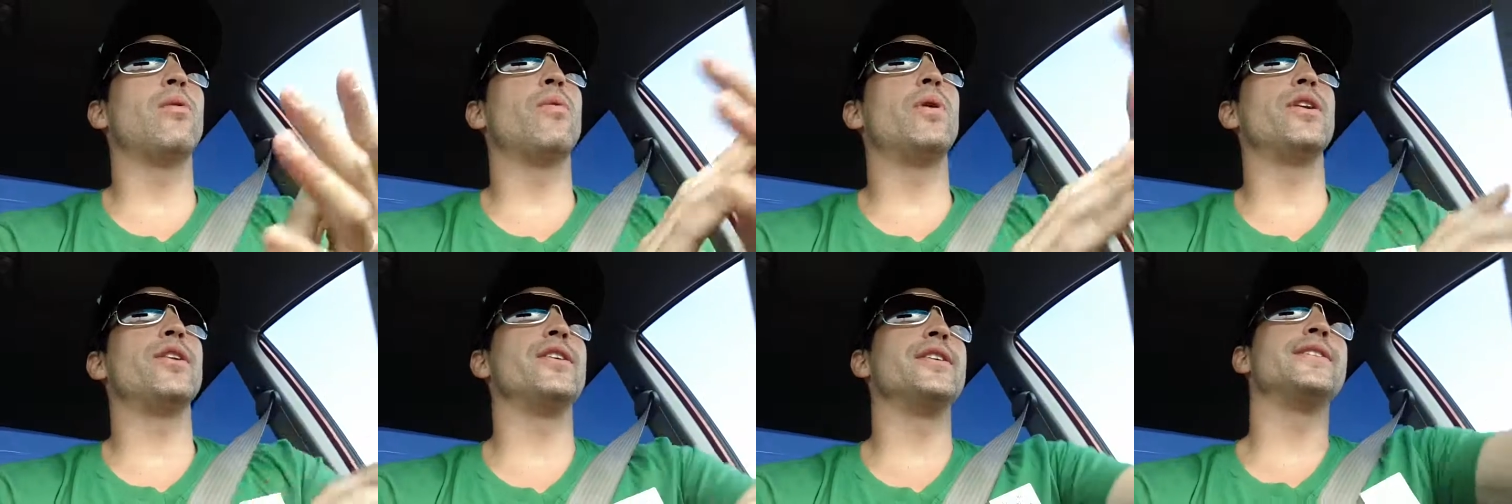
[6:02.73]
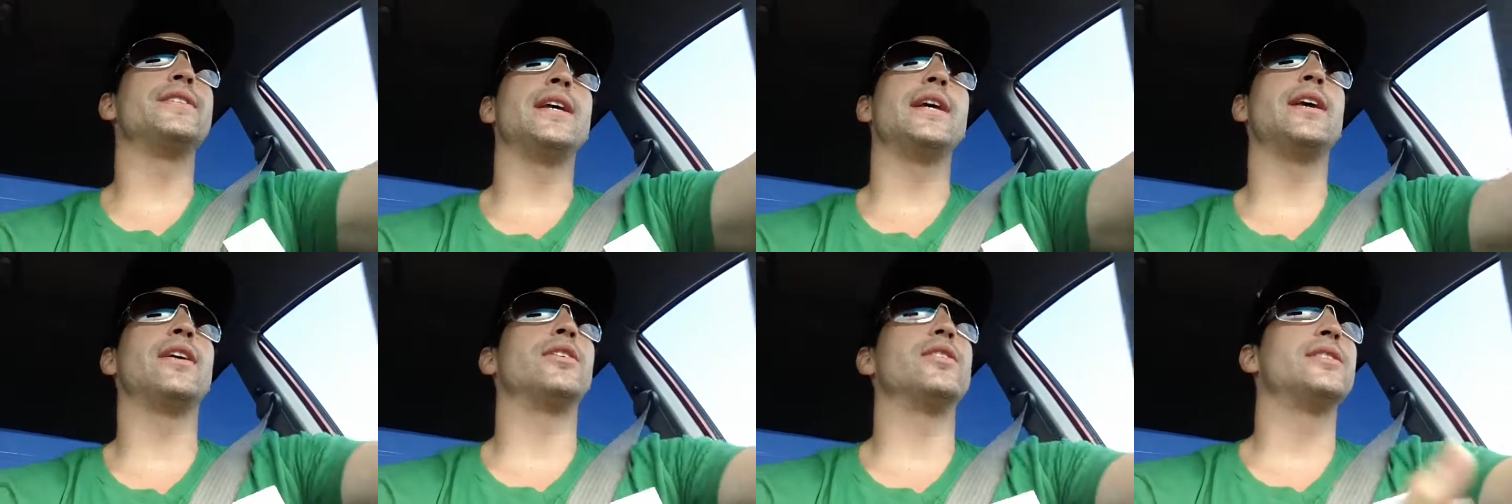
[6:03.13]
I wanted to
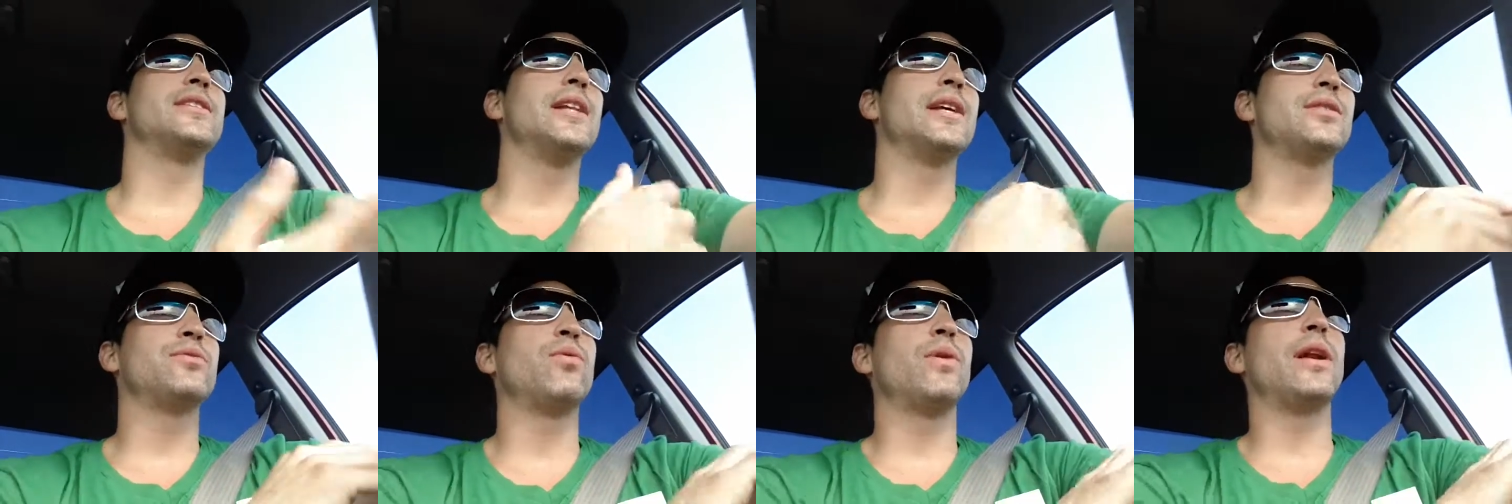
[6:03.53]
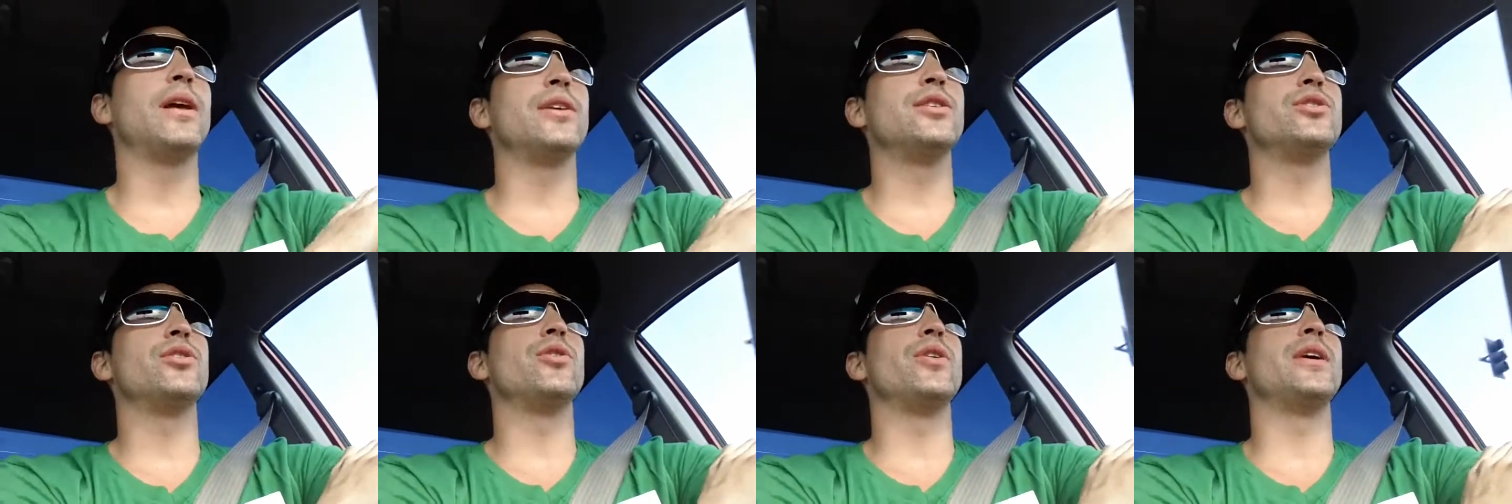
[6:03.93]
say, because that's what
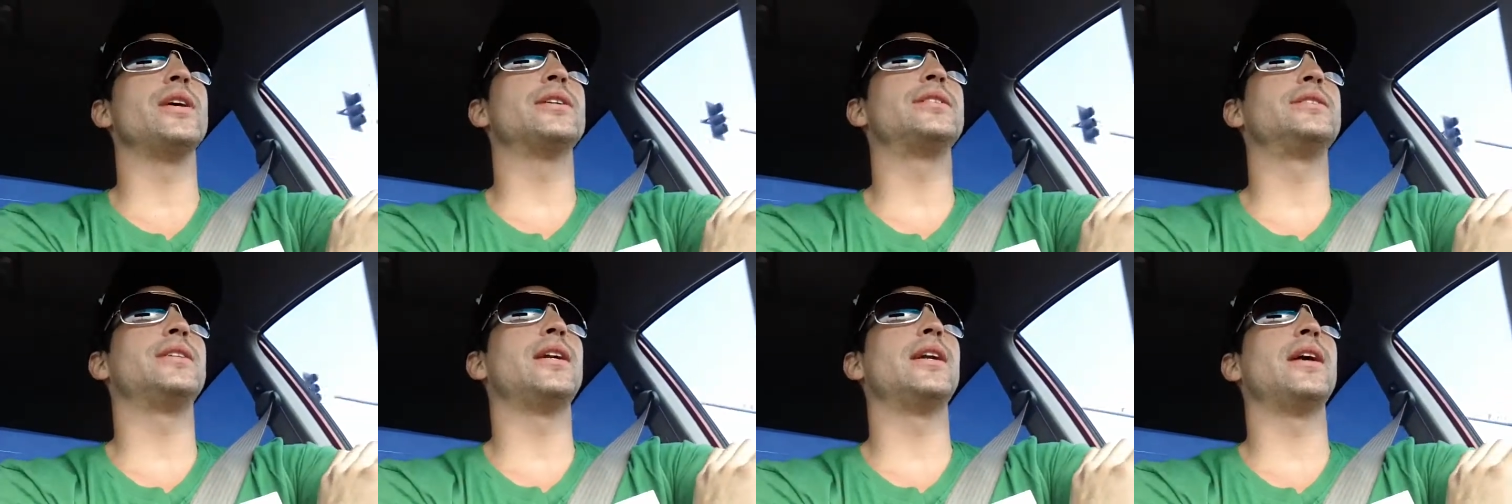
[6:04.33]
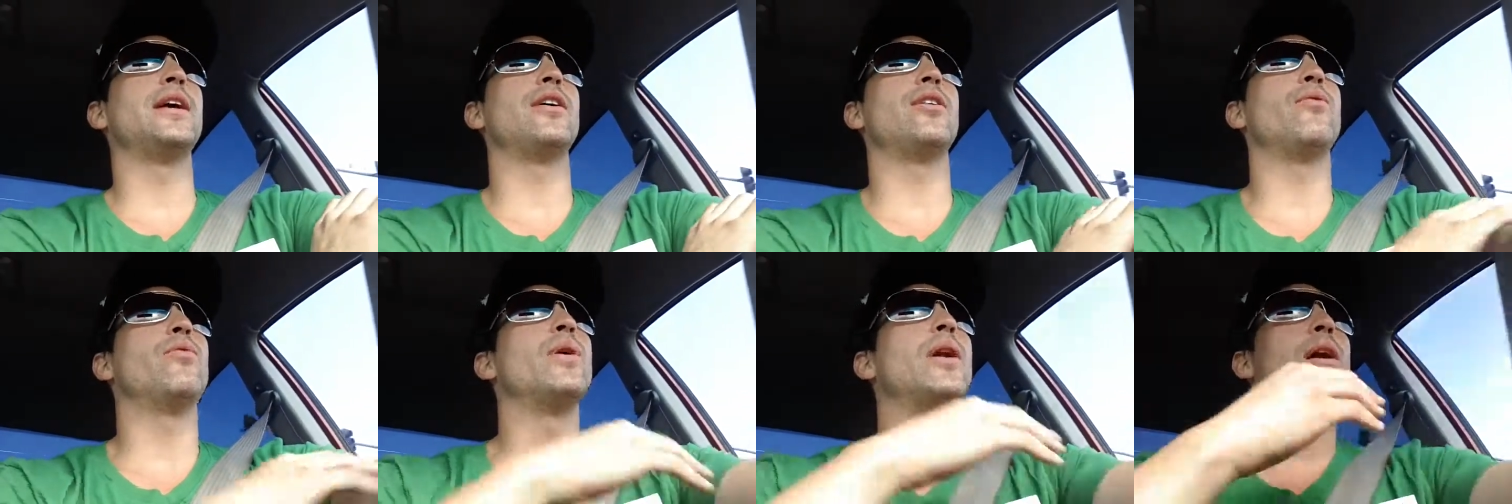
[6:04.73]
I saw
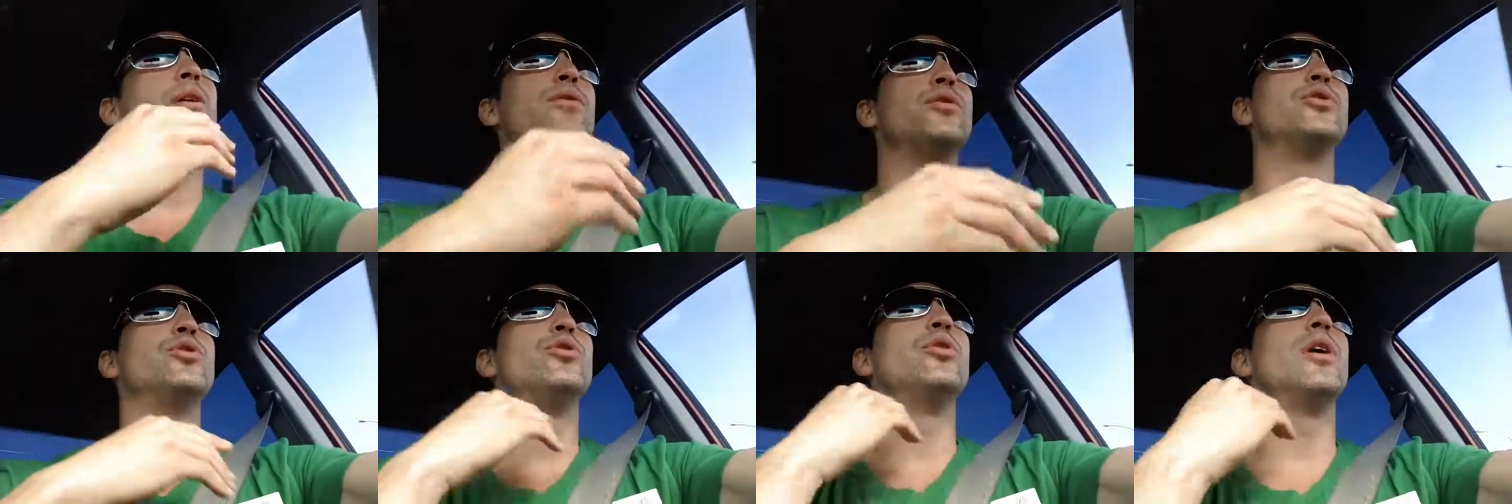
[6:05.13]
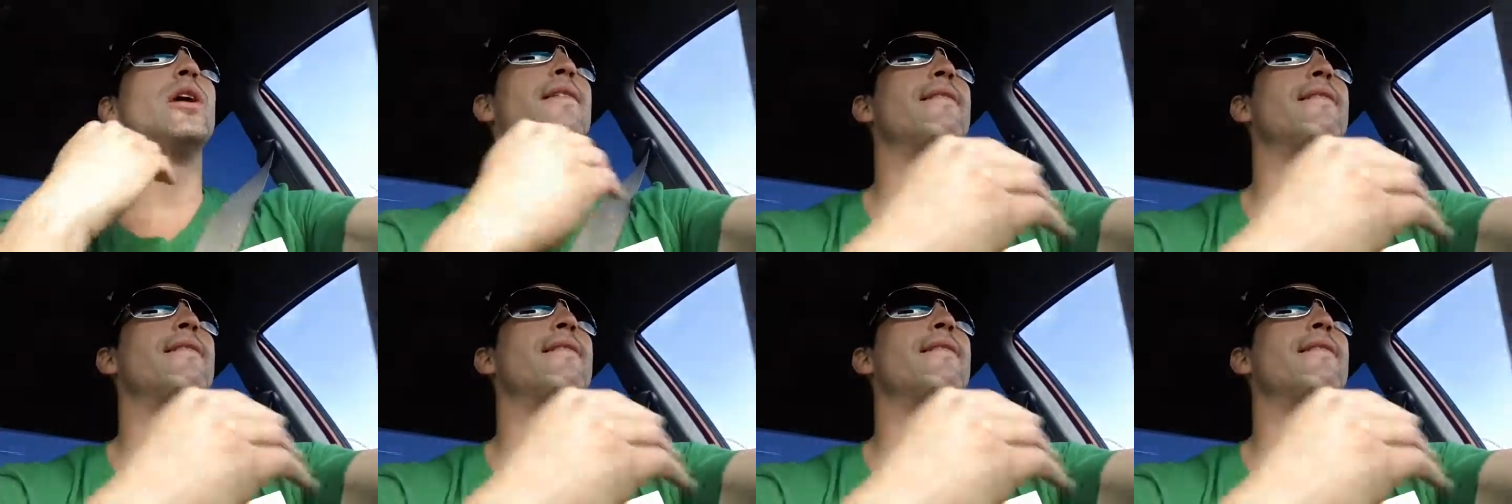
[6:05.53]
yesterday when I was